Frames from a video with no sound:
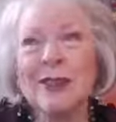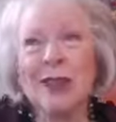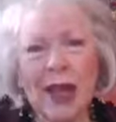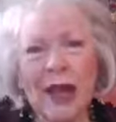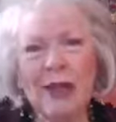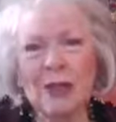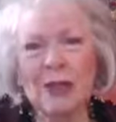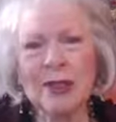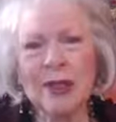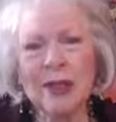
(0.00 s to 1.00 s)

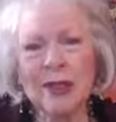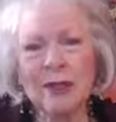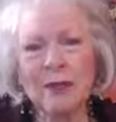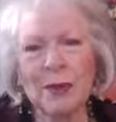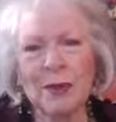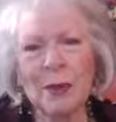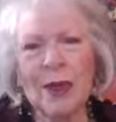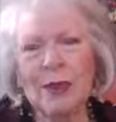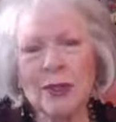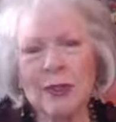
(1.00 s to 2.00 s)
challenges and
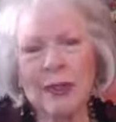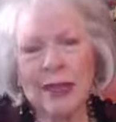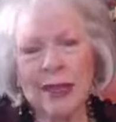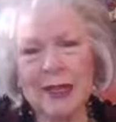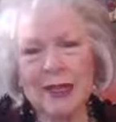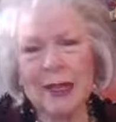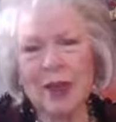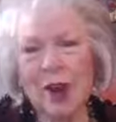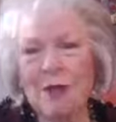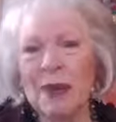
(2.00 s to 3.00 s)
frustrations is
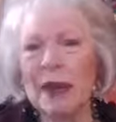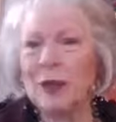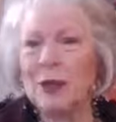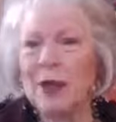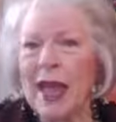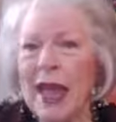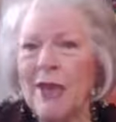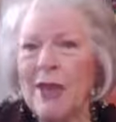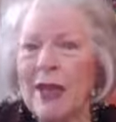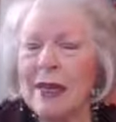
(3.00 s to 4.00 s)
that often I don't
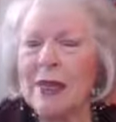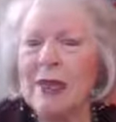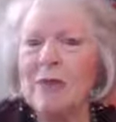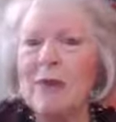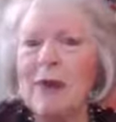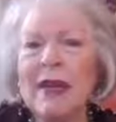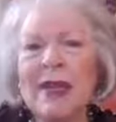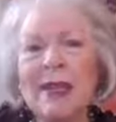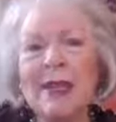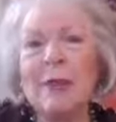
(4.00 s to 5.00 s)
have enough
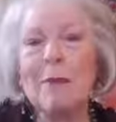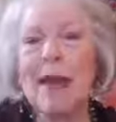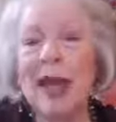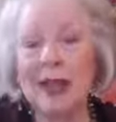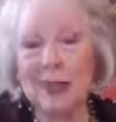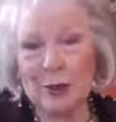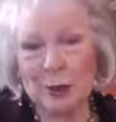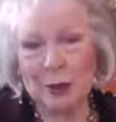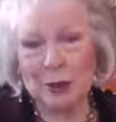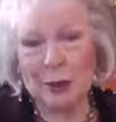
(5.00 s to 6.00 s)
money in the bank, as
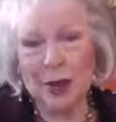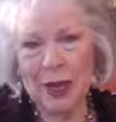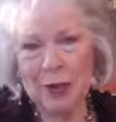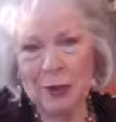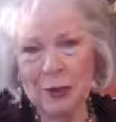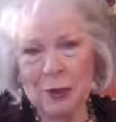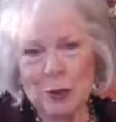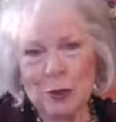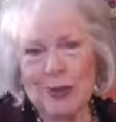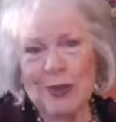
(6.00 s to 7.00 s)
it were,
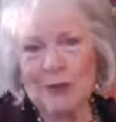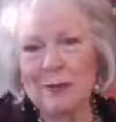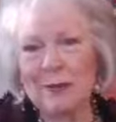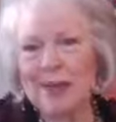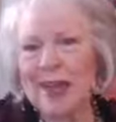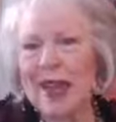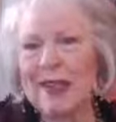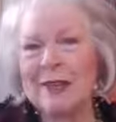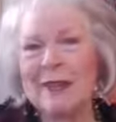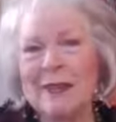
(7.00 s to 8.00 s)
to give the
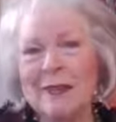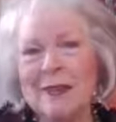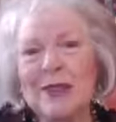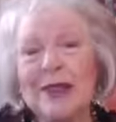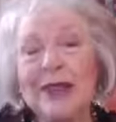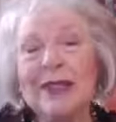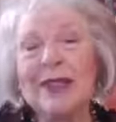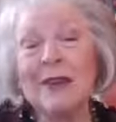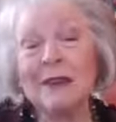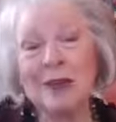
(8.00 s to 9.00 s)
kind of gifts that I'd
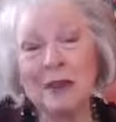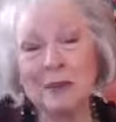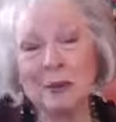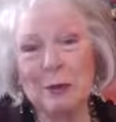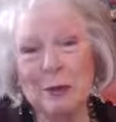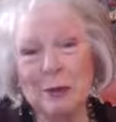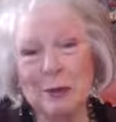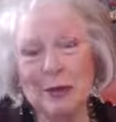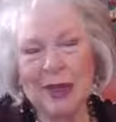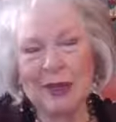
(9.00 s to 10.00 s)
love to give to the
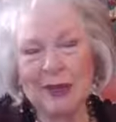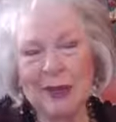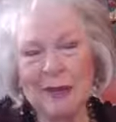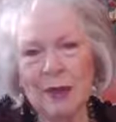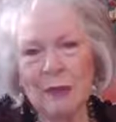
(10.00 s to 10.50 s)
people I love.